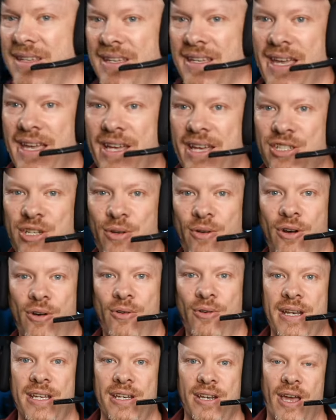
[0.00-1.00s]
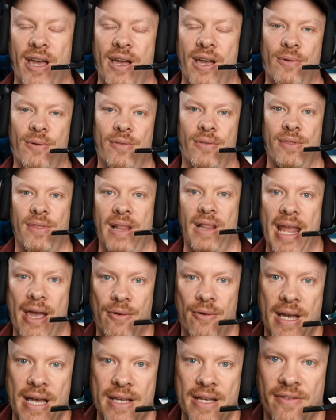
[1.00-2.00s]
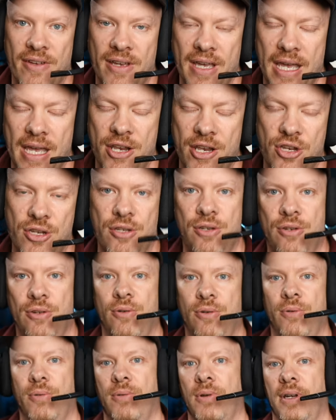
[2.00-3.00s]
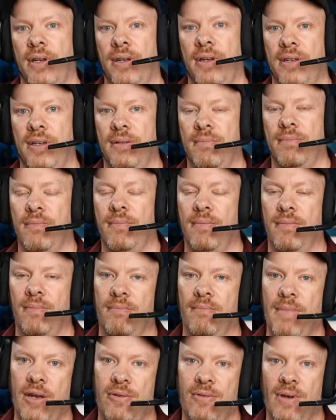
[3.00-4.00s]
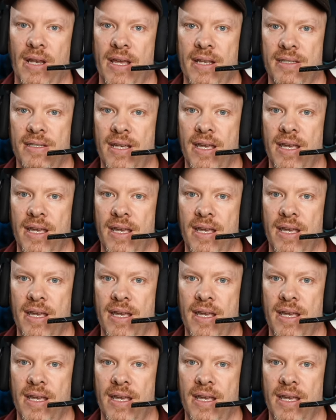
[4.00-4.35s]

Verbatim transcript: as you already know, Laowa has a new um, macro lens.